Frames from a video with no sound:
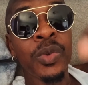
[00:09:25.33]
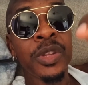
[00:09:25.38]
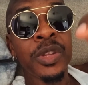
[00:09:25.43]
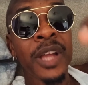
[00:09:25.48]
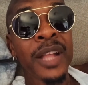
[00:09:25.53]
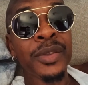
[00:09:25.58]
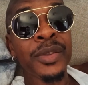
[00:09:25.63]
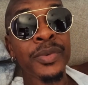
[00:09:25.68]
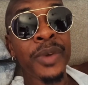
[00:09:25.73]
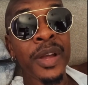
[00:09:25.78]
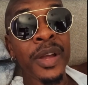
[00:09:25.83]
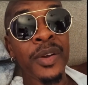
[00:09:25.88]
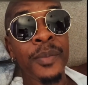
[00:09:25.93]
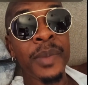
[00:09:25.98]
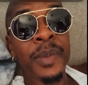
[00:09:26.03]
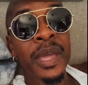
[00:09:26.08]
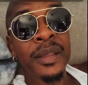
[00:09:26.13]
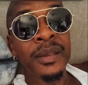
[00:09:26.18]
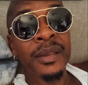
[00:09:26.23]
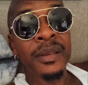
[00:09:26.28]
not
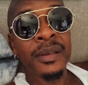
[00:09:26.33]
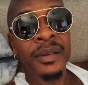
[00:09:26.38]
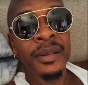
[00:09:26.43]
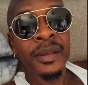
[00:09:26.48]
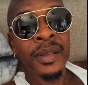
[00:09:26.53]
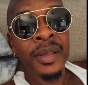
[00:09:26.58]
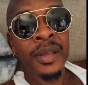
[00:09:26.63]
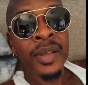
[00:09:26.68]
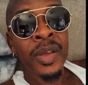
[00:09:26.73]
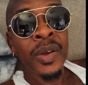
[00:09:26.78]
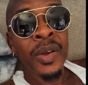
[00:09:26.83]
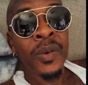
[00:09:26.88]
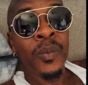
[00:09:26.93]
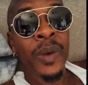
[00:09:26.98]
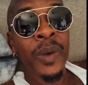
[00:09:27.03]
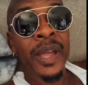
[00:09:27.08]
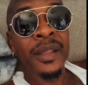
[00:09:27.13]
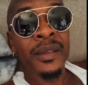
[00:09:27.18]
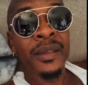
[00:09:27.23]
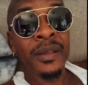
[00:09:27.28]
recommend.
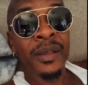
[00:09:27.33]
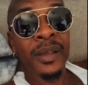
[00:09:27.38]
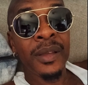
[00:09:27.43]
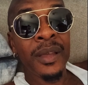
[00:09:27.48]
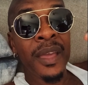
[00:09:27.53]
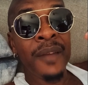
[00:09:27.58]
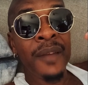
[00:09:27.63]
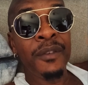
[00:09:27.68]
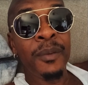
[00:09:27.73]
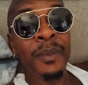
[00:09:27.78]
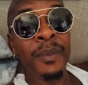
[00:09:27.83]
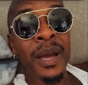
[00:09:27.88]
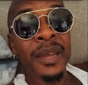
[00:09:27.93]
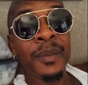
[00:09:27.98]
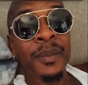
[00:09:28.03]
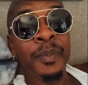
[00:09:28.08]
When everybody